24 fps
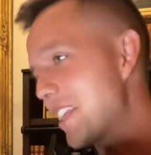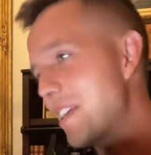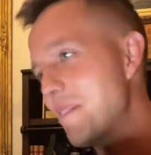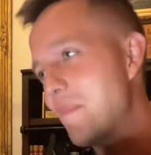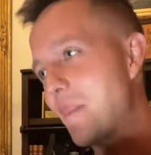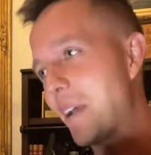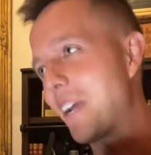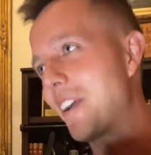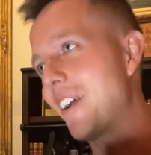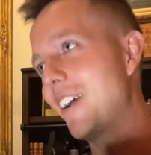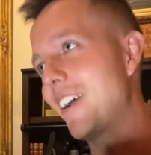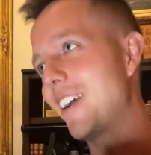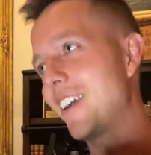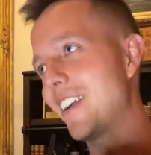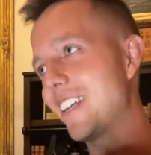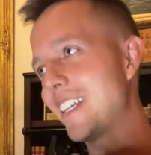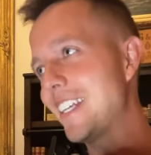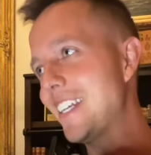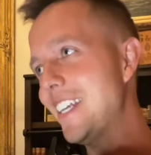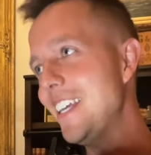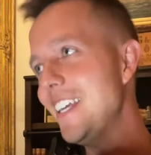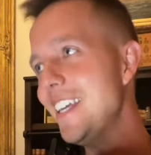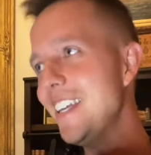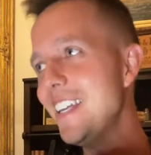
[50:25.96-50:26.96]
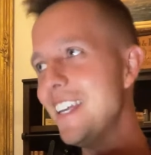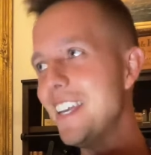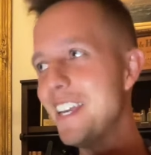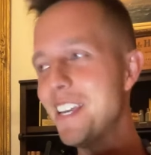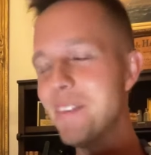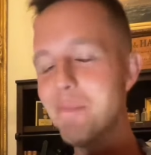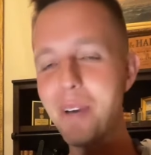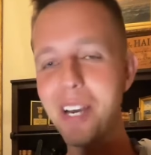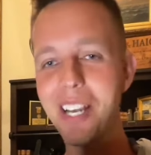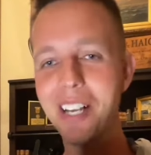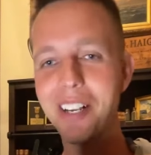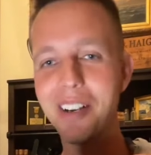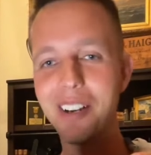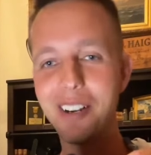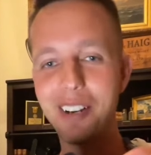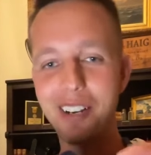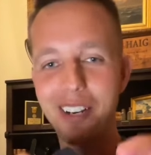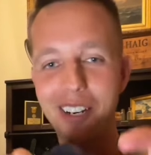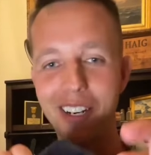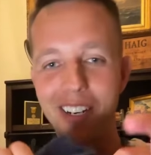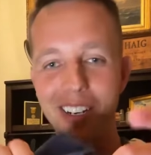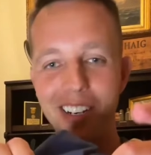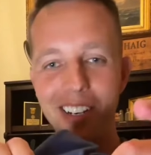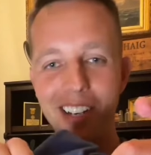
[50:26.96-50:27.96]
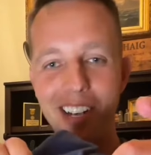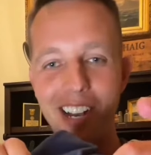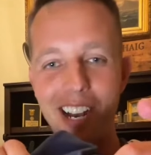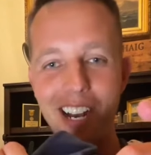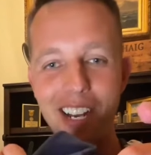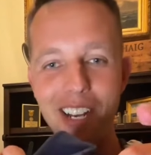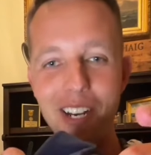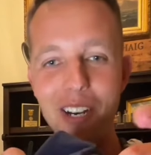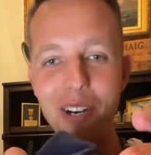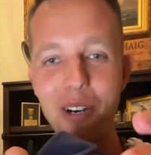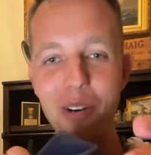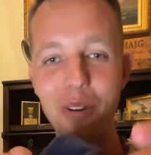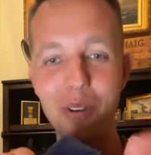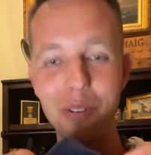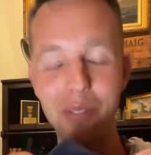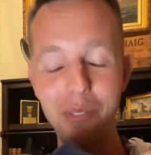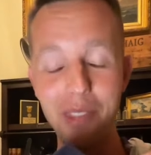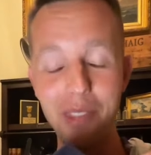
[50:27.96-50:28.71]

get in my cart. Get in my cart. I know.